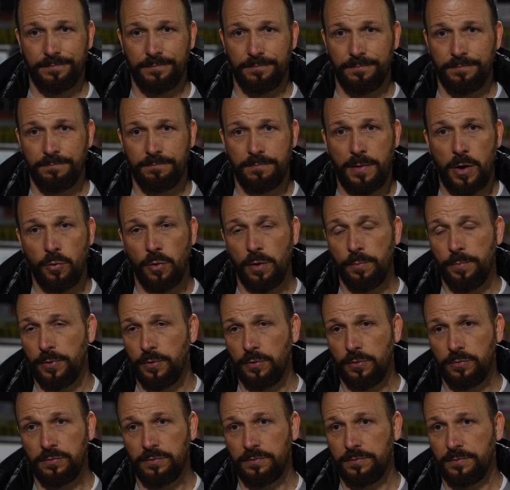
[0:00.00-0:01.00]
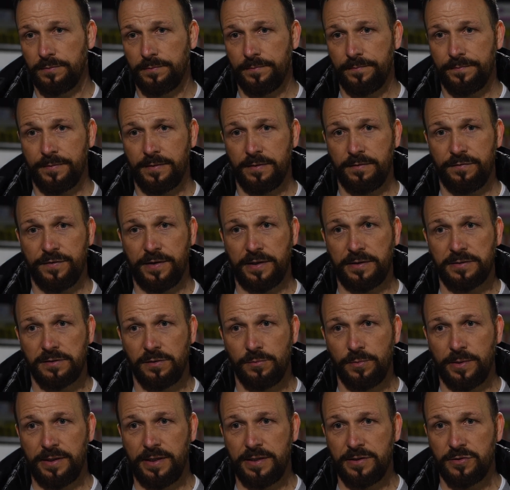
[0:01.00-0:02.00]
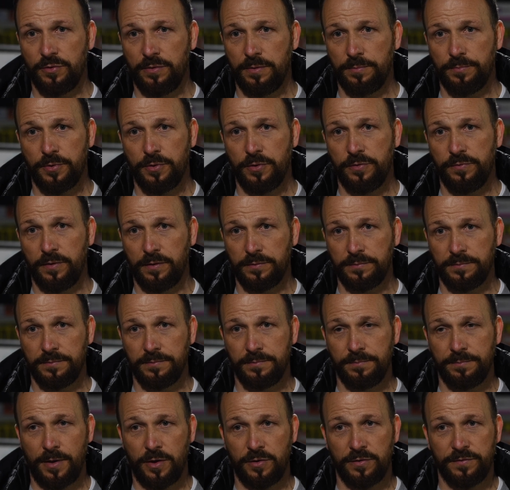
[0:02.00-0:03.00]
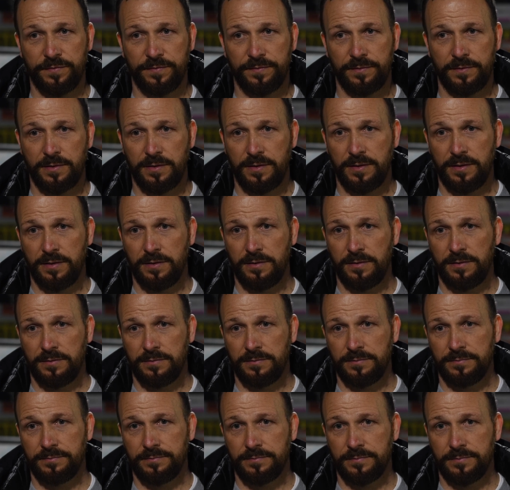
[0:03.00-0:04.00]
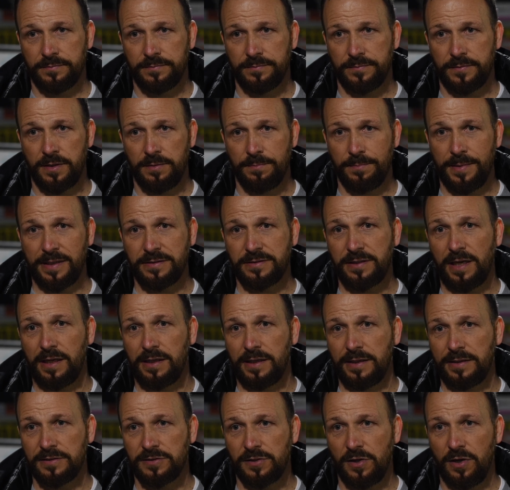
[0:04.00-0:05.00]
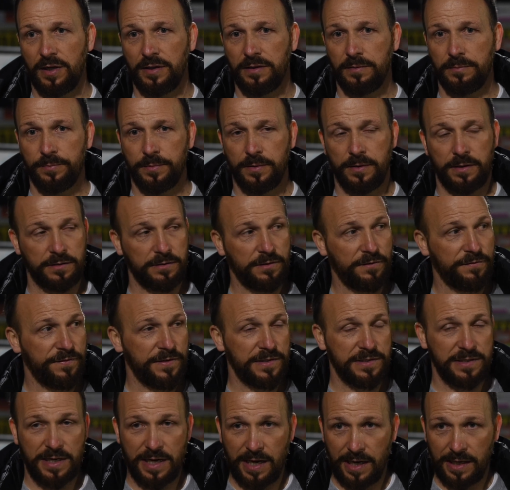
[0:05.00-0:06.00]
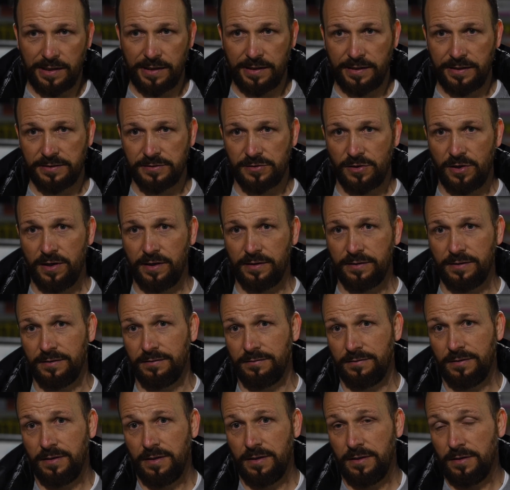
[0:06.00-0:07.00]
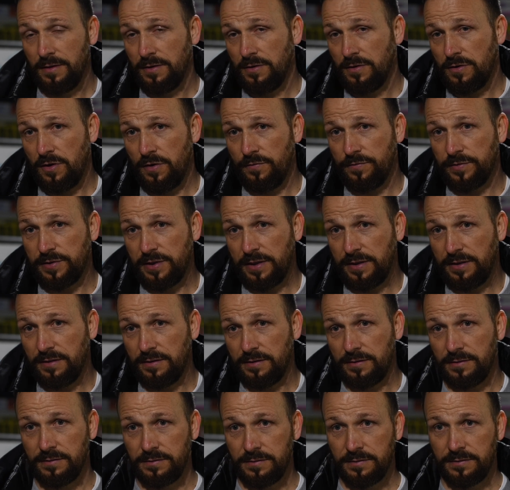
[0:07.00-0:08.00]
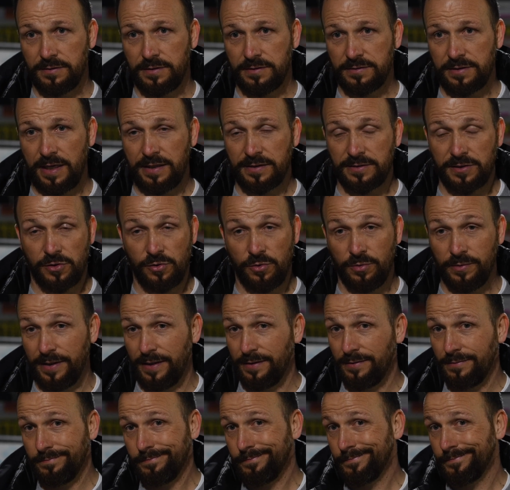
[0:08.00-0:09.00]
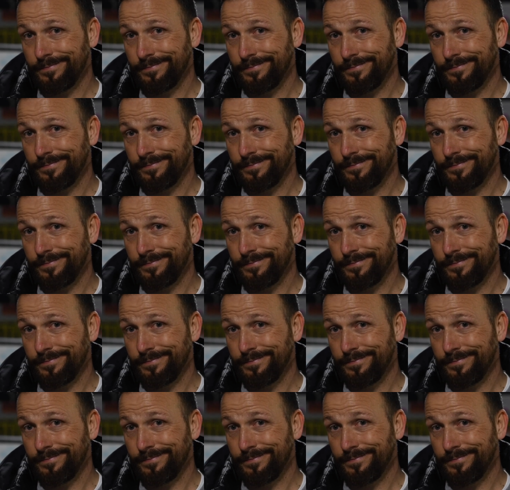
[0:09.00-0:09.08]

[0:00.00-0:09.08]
multiple things that we need to improve on, both the mentality side and the physicality side, and obviously the tactical. And then